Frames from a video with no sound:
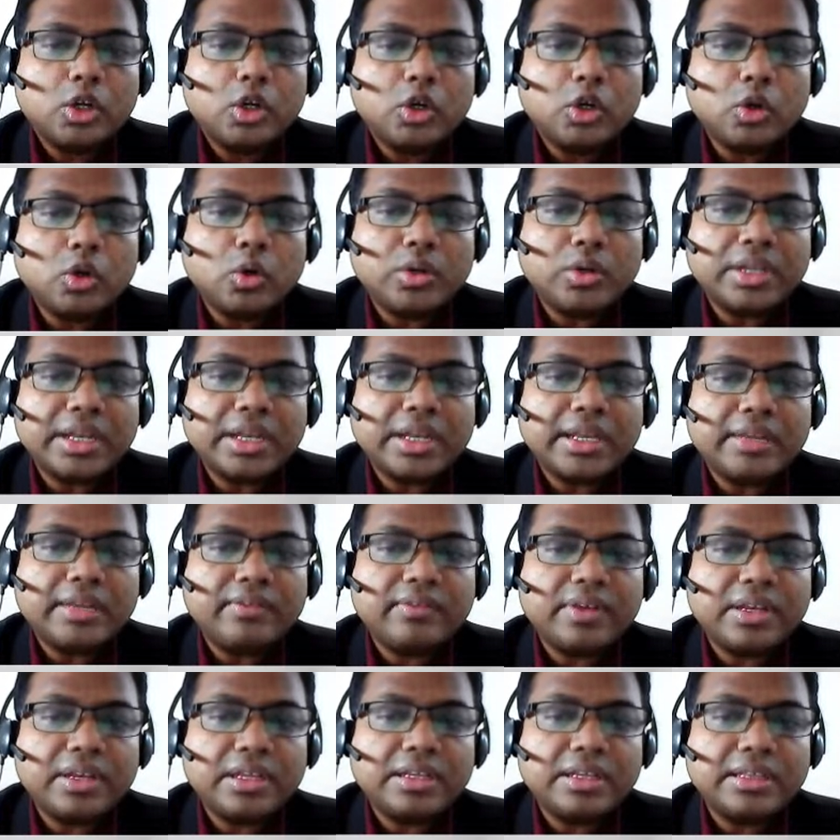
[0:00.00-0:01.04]
Note that
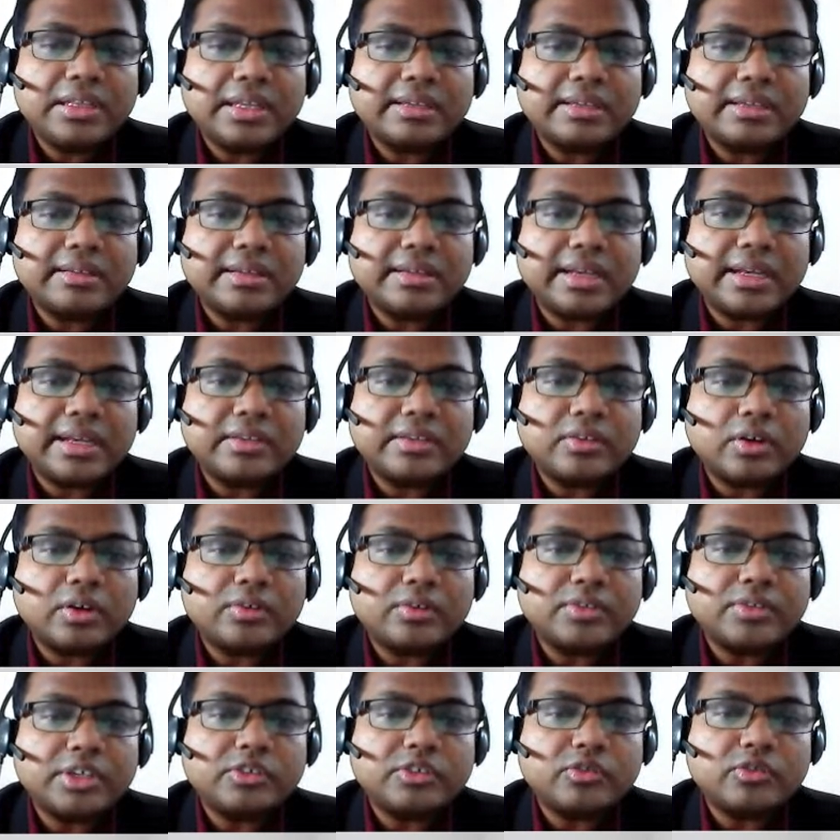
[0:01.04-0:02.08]
even in the case
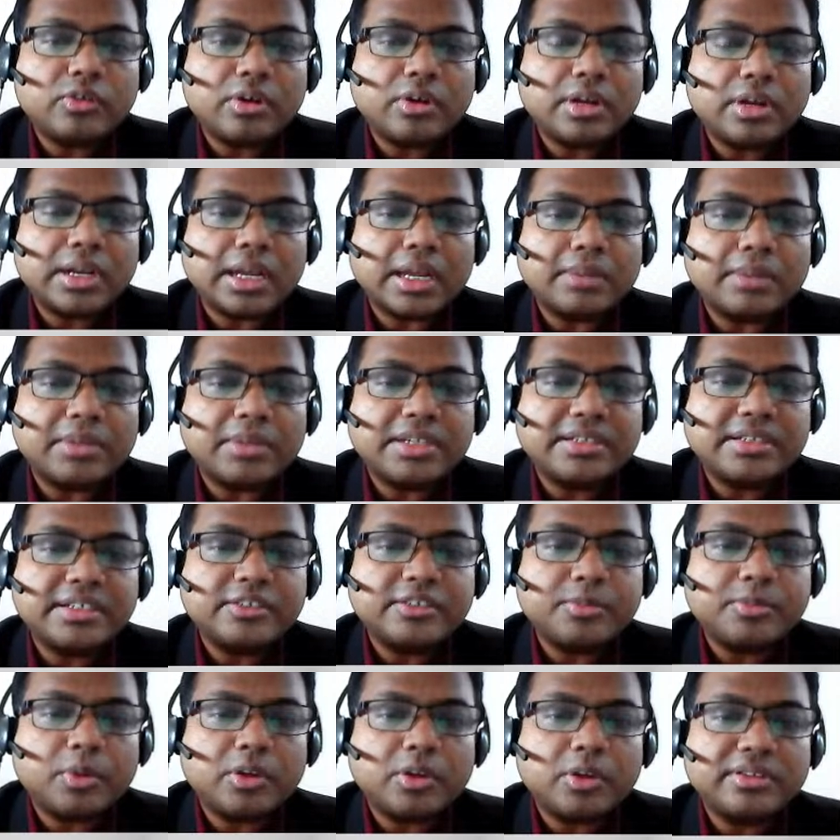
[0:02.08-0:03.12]
of the strong climate
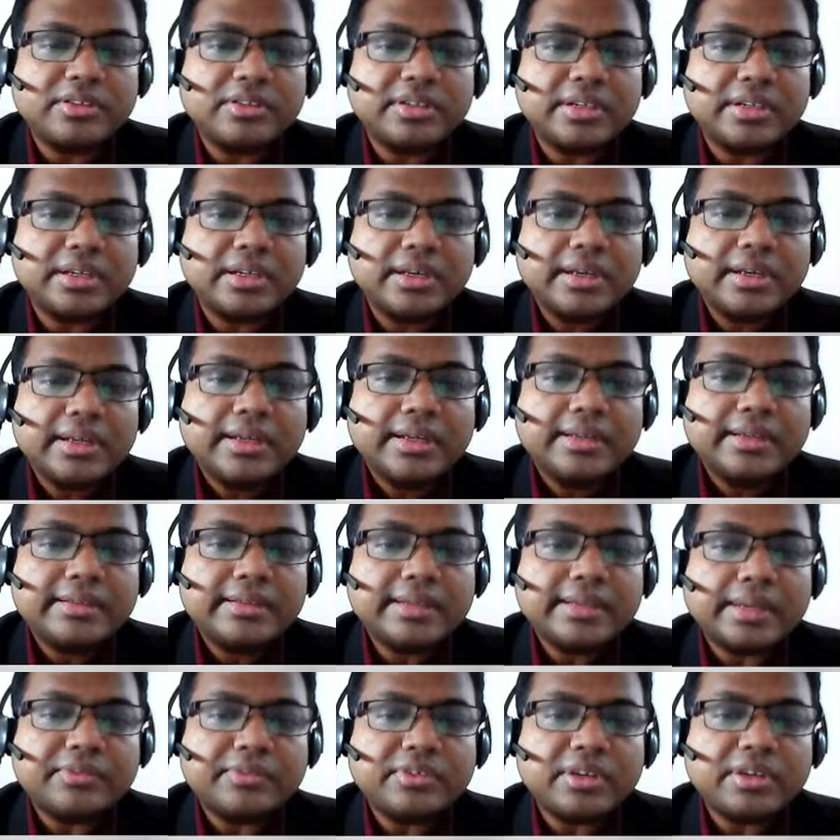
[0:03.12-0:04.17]
change policy,
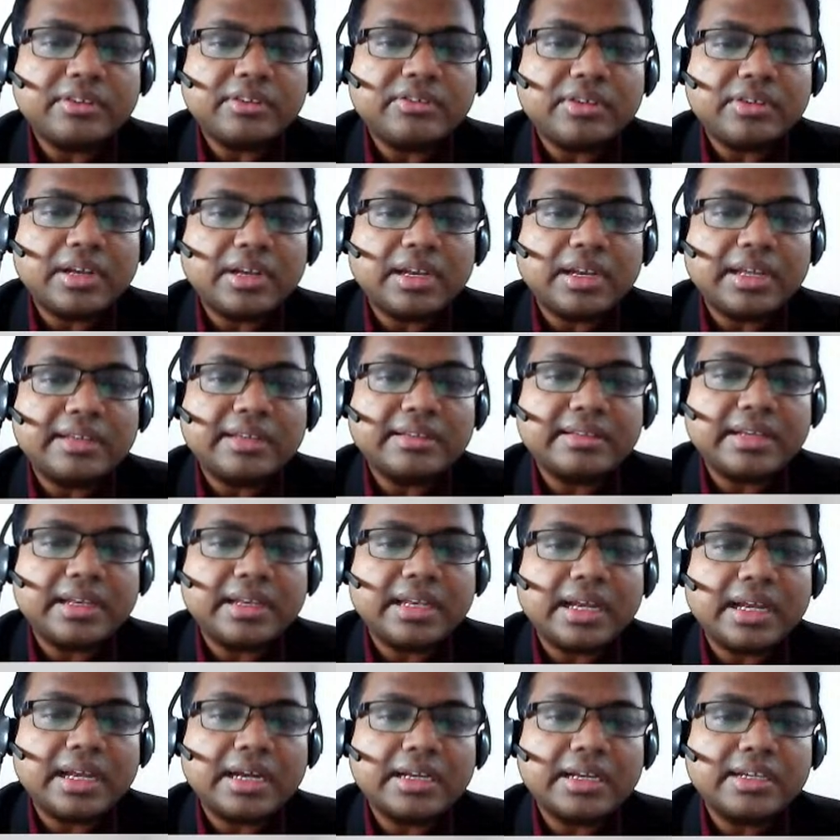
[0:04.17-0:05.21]
substantial
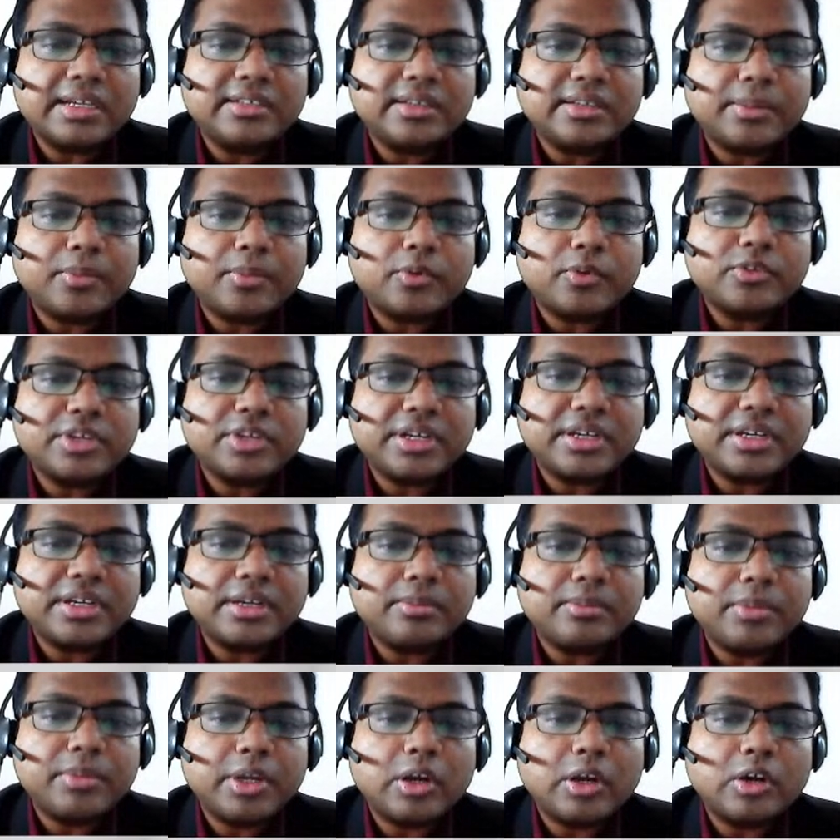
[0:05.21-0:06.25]
SLR is
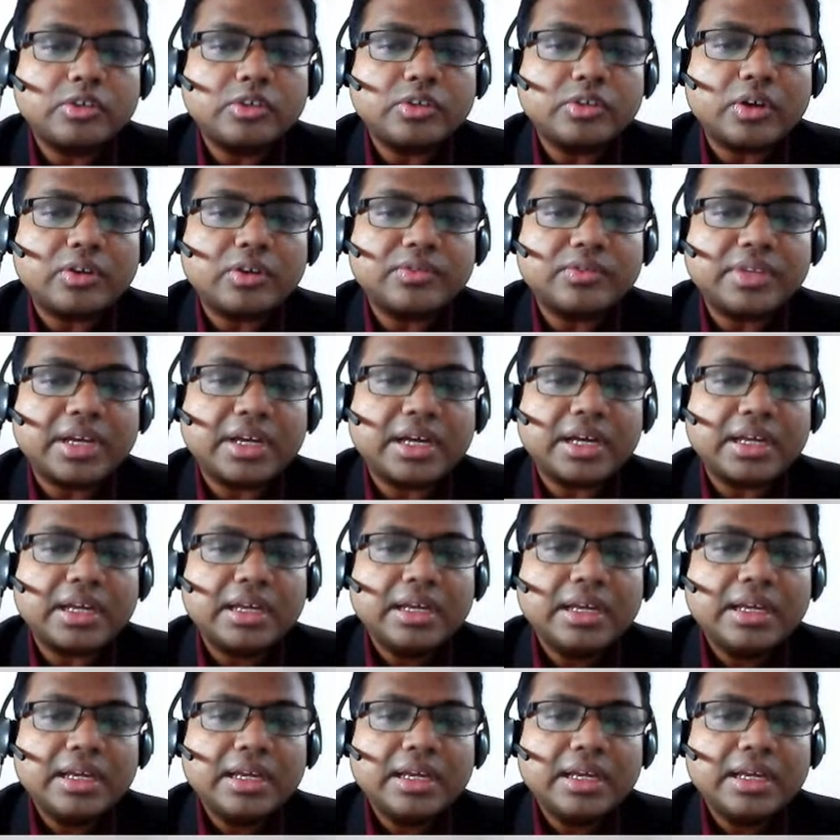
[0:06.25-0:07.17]
projected because of the